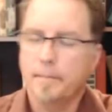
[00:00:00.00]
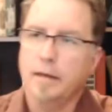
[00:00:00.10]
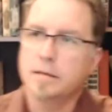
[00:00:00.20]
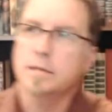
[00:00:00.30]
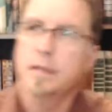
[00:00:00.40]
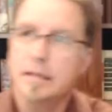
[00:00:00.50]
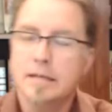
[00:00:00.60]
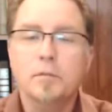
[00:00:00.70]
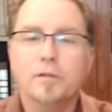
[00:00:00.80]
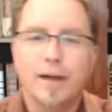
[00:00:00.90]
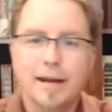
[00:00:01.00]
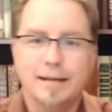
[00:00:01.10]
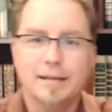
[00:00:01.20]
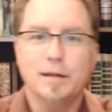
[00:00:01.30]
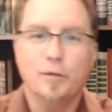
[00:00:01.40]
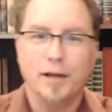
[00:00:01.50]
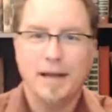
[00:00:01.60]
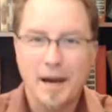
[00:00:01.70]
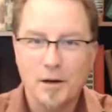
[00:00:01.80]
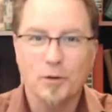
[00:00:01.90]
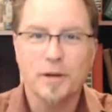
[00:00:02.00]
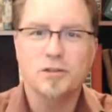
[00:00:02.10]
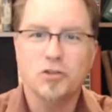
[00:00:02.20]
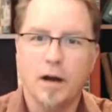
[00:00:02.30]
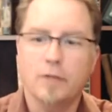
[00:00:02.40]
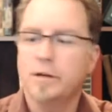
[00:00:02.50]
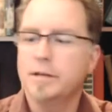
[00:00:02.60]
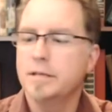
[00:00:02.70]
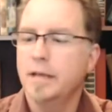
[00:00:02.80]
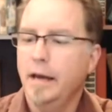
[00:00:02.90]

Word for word: it's subdivided into different categories, genres,